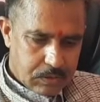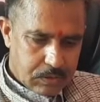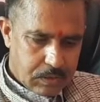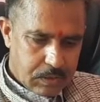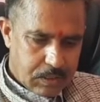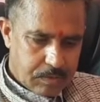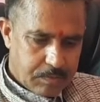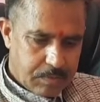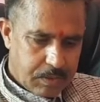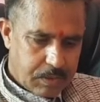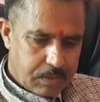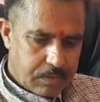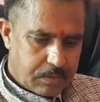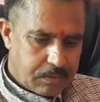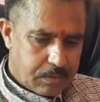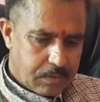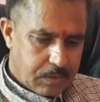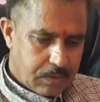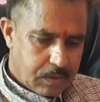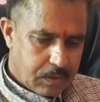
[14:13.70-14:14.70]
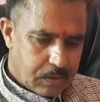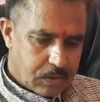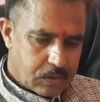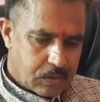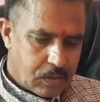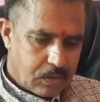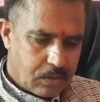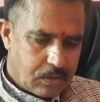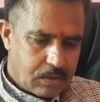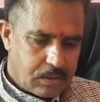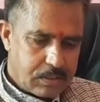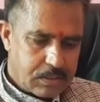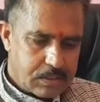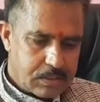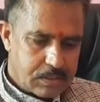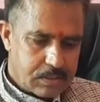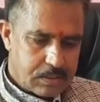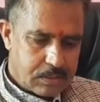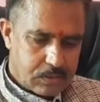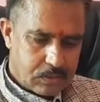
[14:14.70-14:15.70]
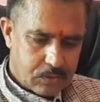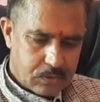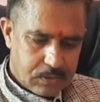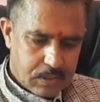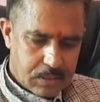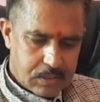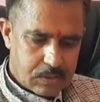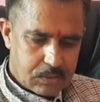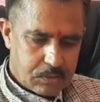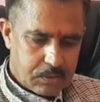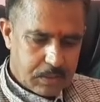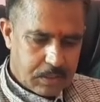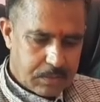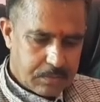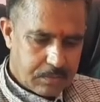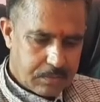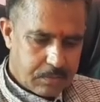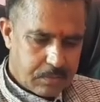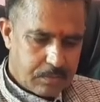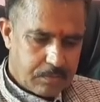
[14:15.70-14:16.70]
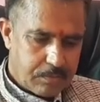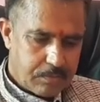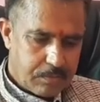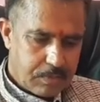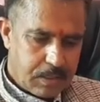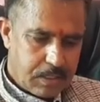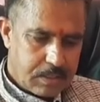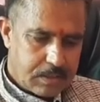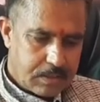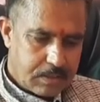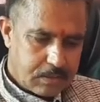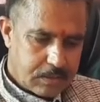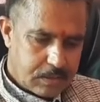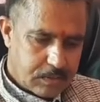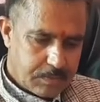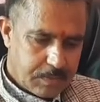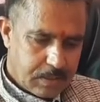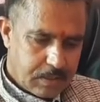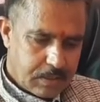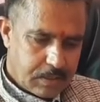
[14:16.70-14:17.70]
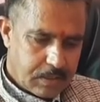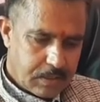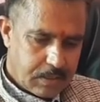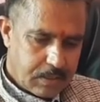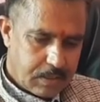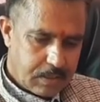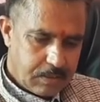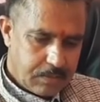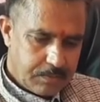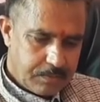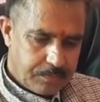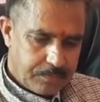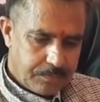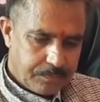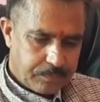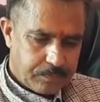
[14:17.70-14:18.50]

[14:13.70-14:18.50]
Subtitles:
Let me circle it so that you can write the spelling correctly.